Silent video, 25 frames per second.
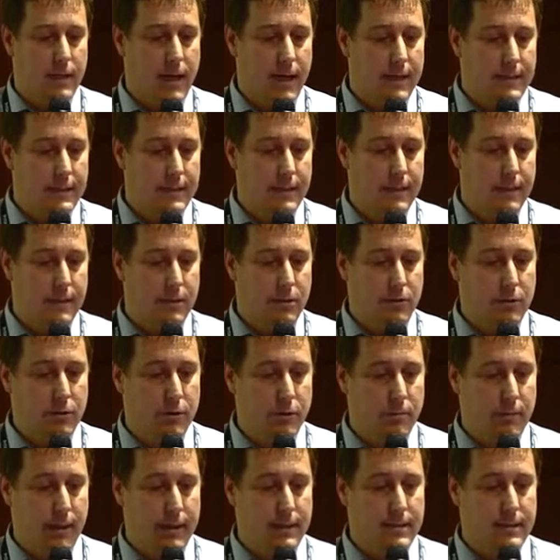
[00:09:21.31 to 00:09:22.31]
ICD
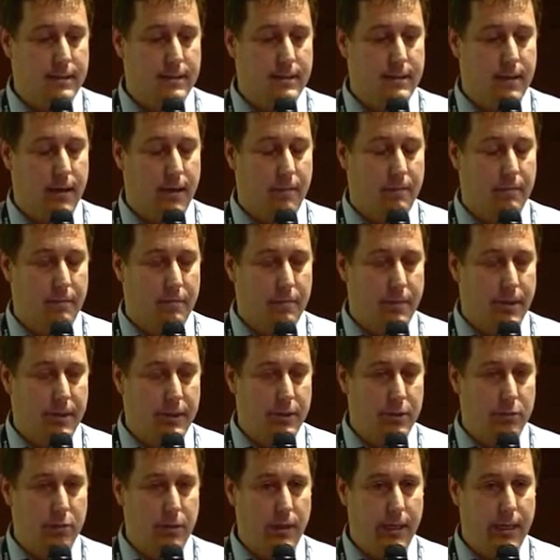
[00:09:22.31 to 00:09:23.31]
documents
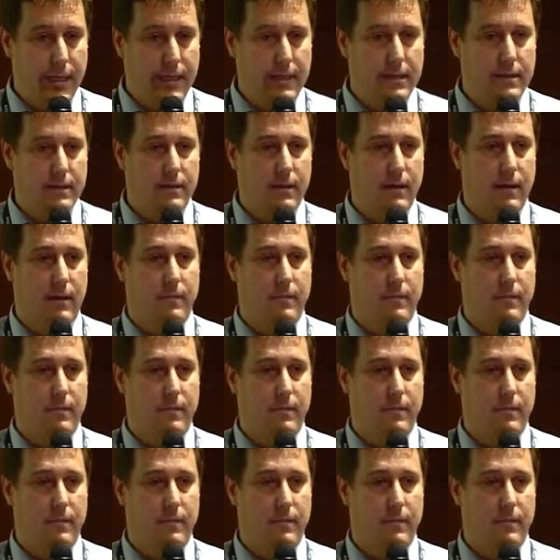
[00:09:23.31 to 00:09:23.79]
that you need